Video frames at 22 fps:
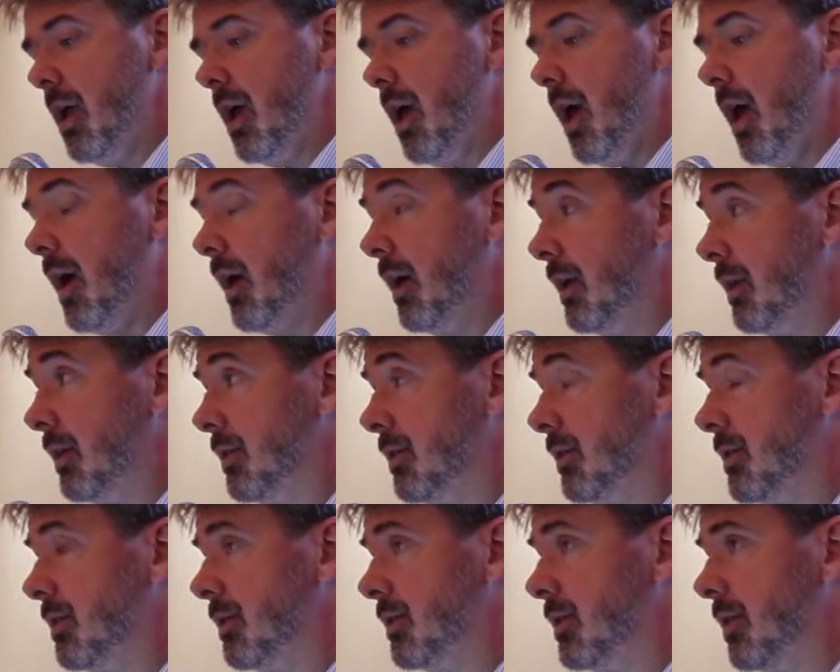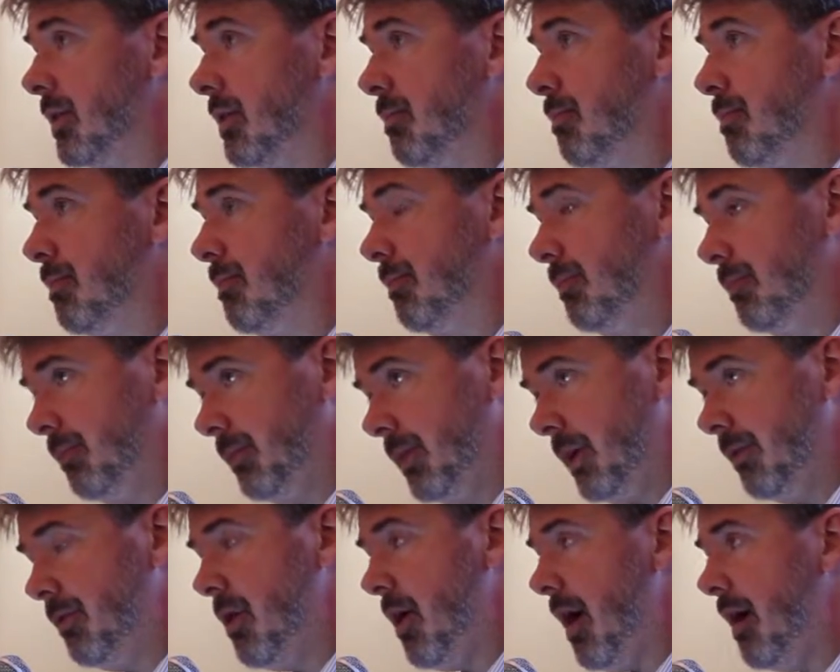And to
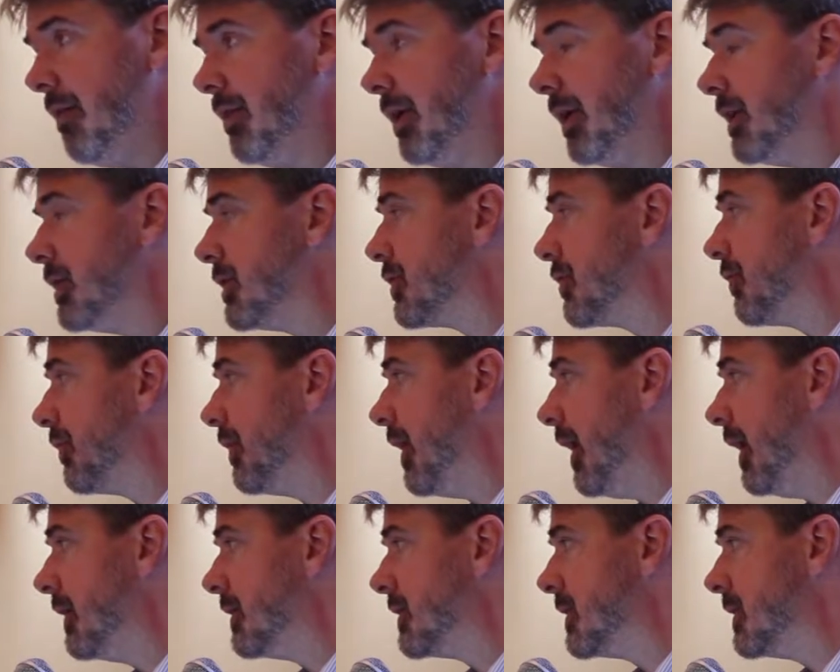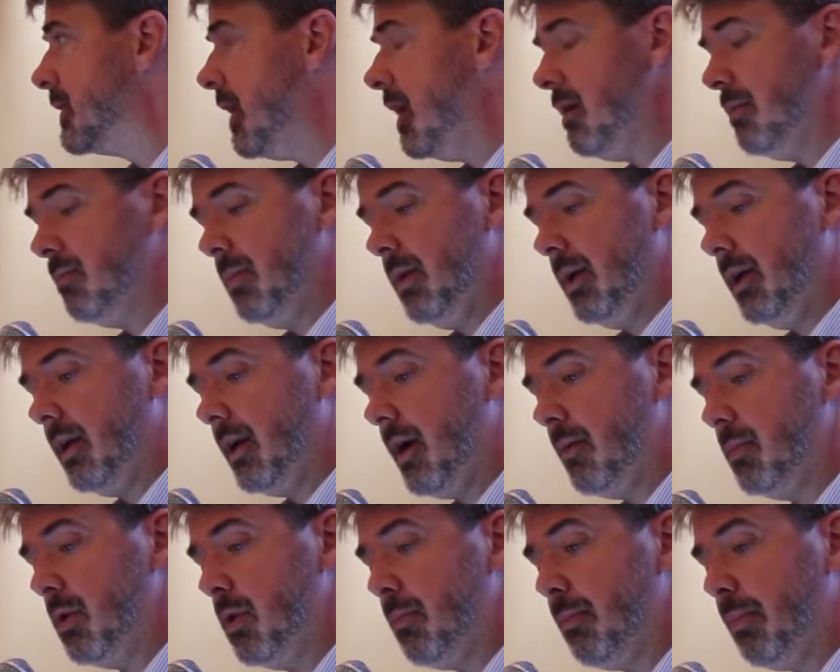give you evidence for that statement, I'm
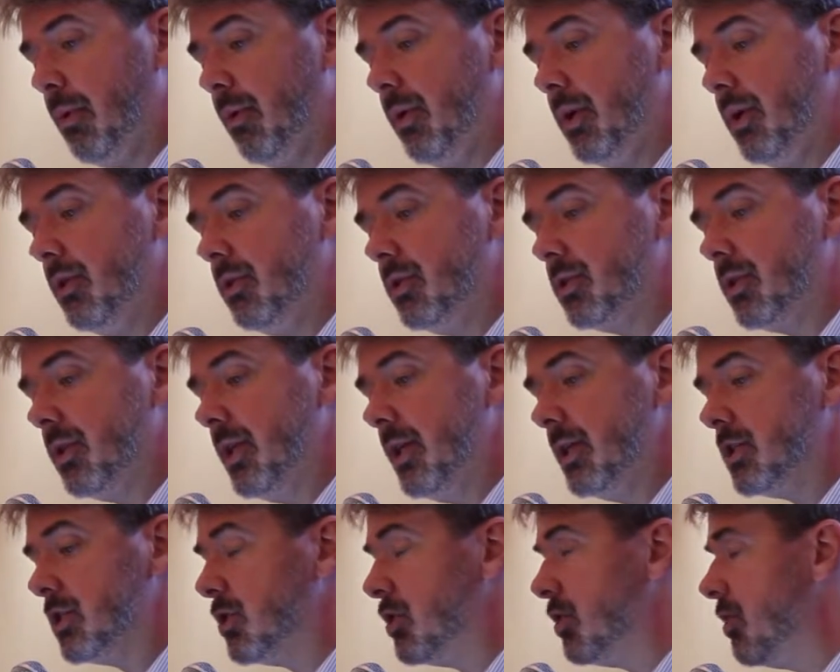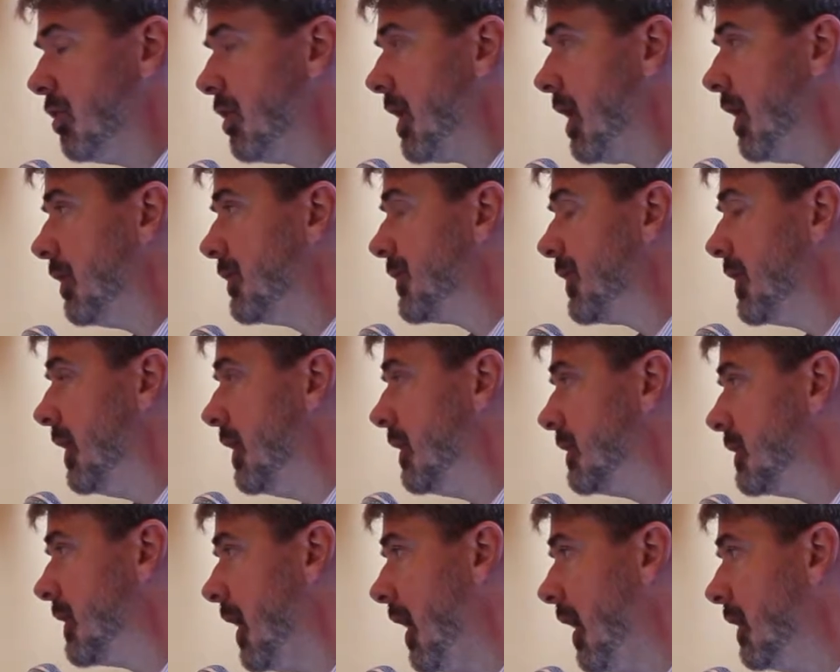going to point you to this
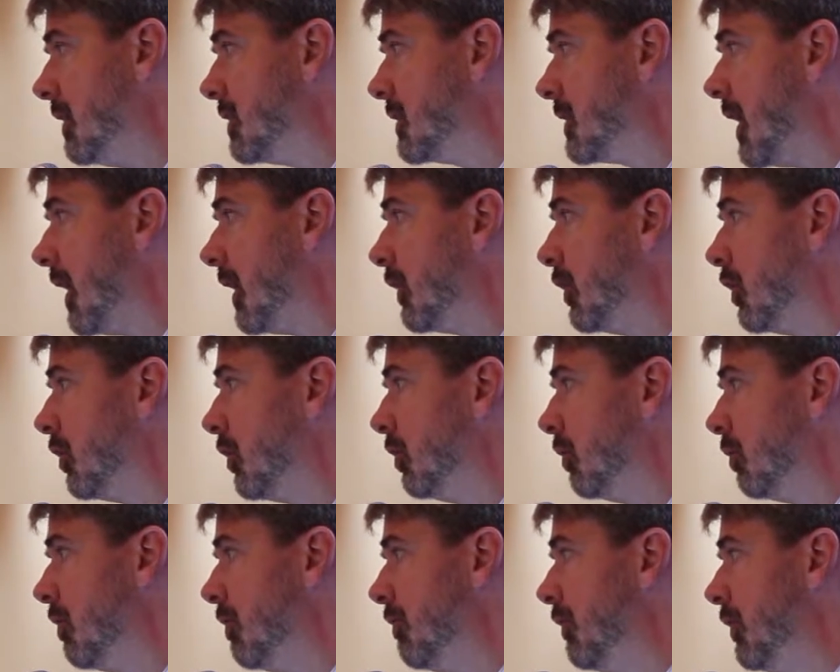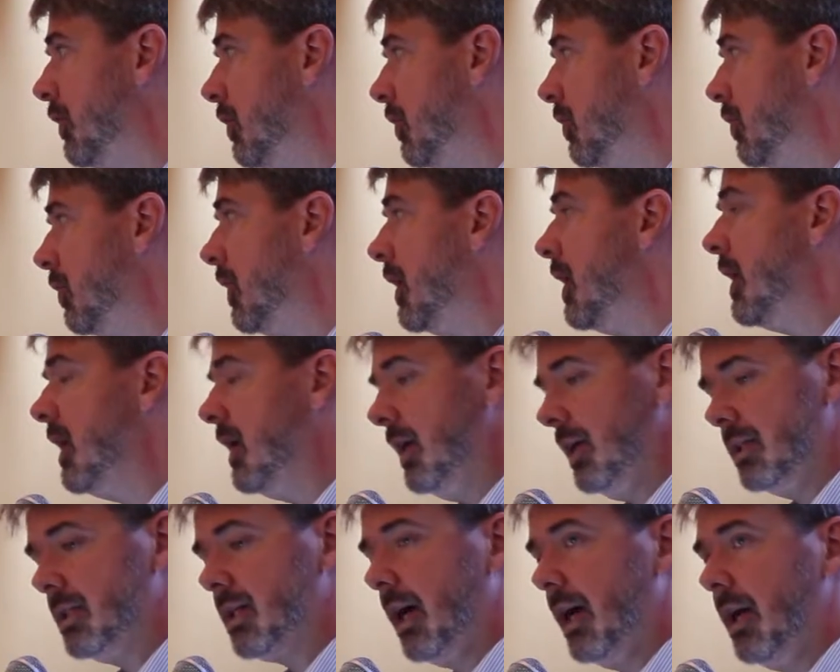2010 technical review
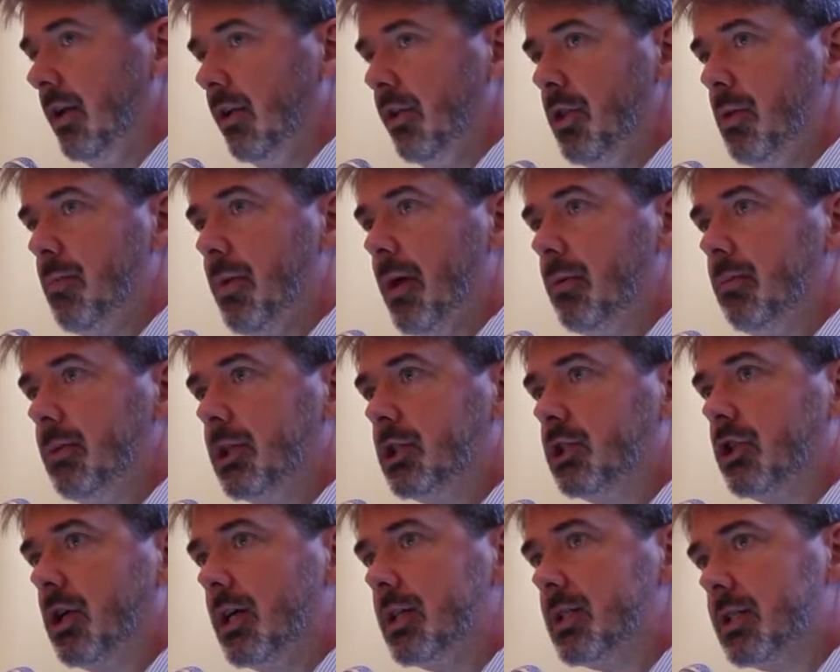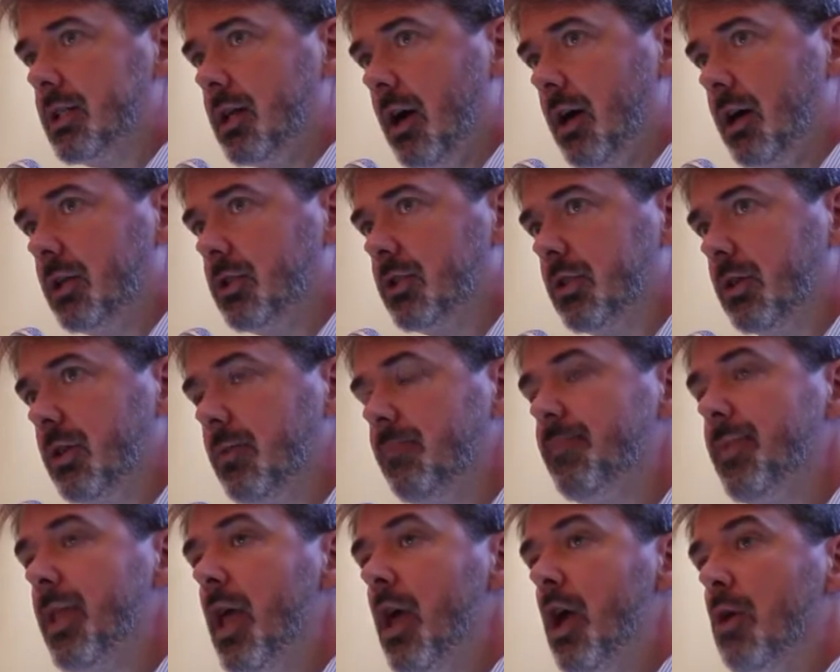entitled The Public Trust Doctrine,
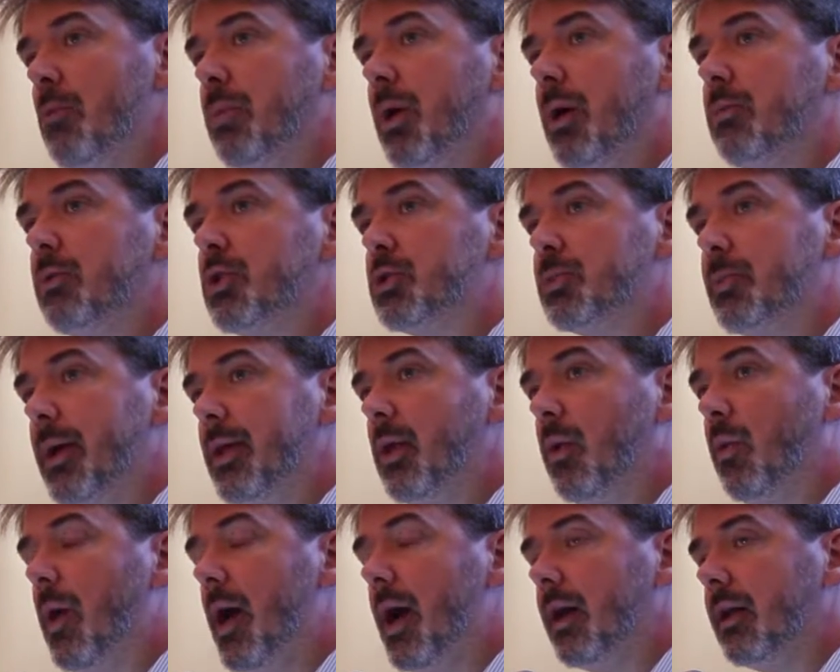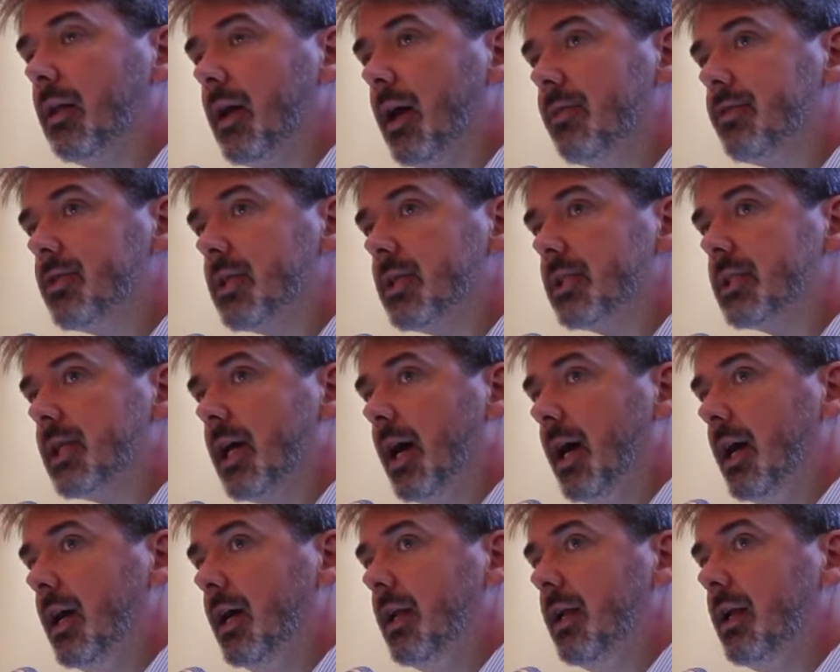published by the Wildlife
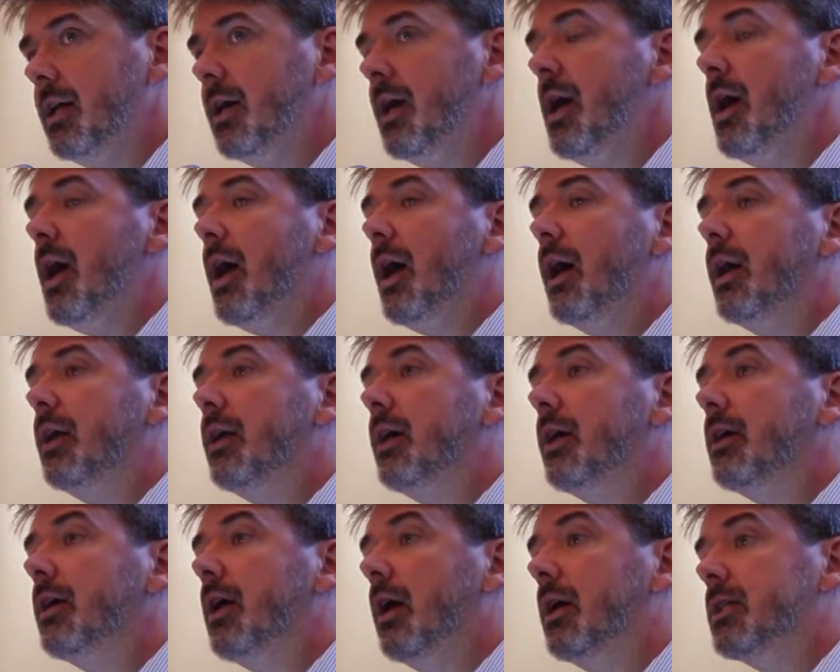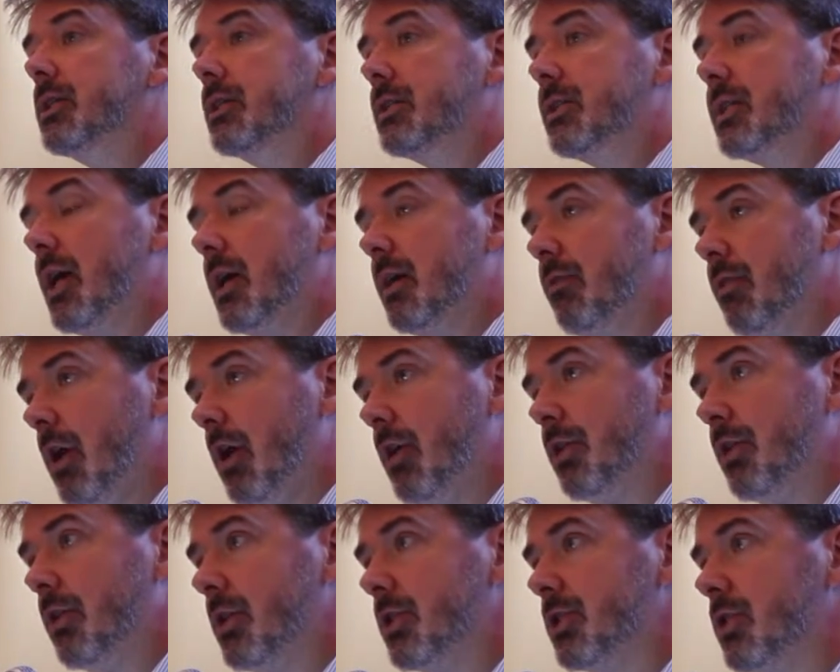Society and a set of
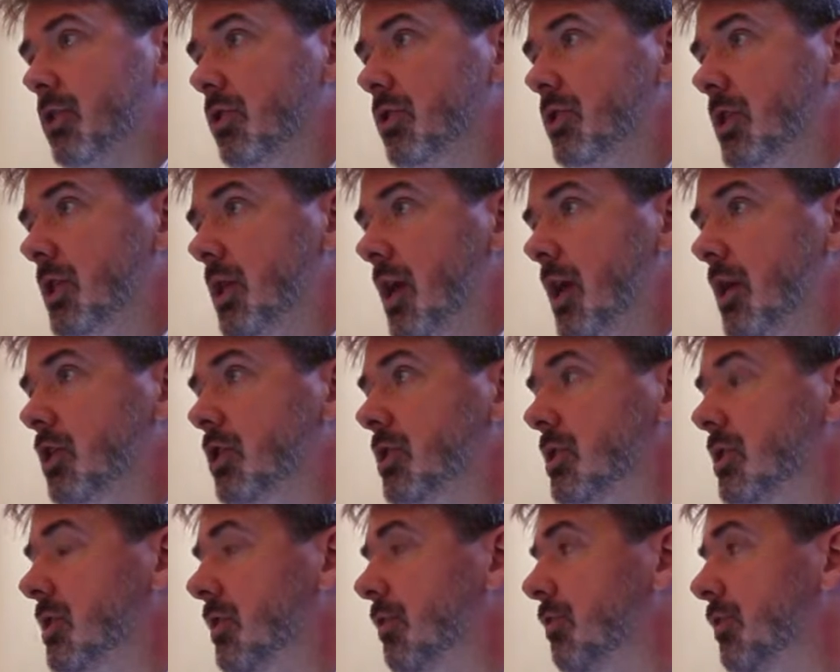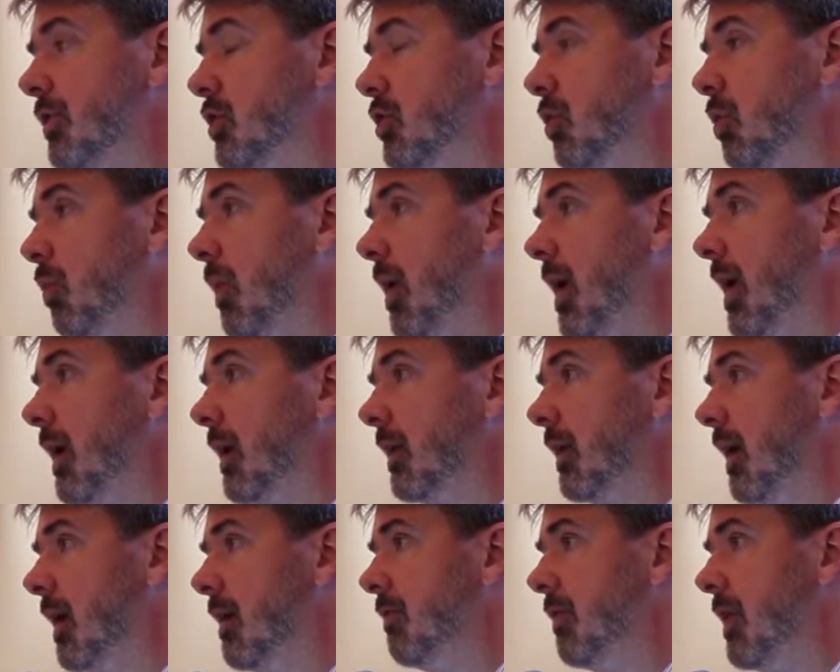other associations of fish and
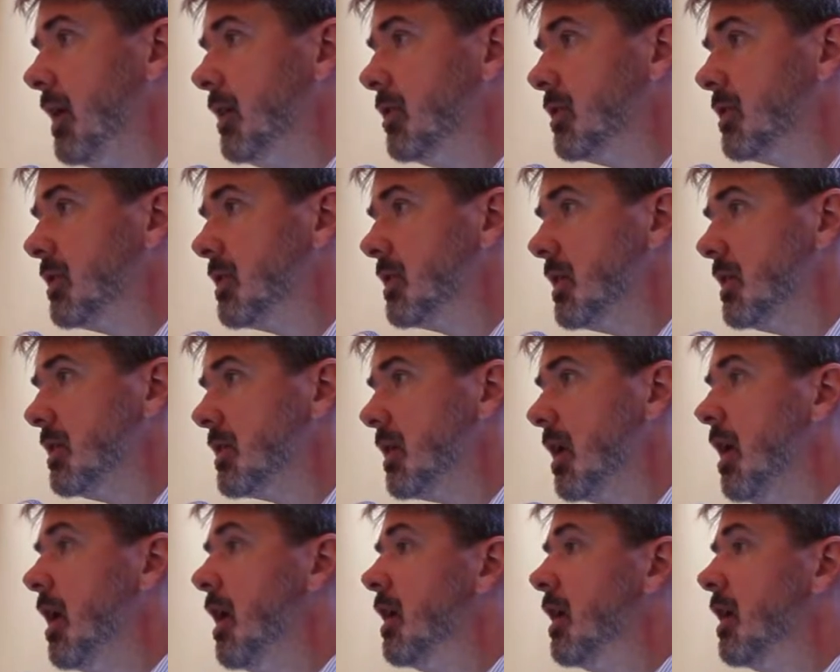wildlife agencies.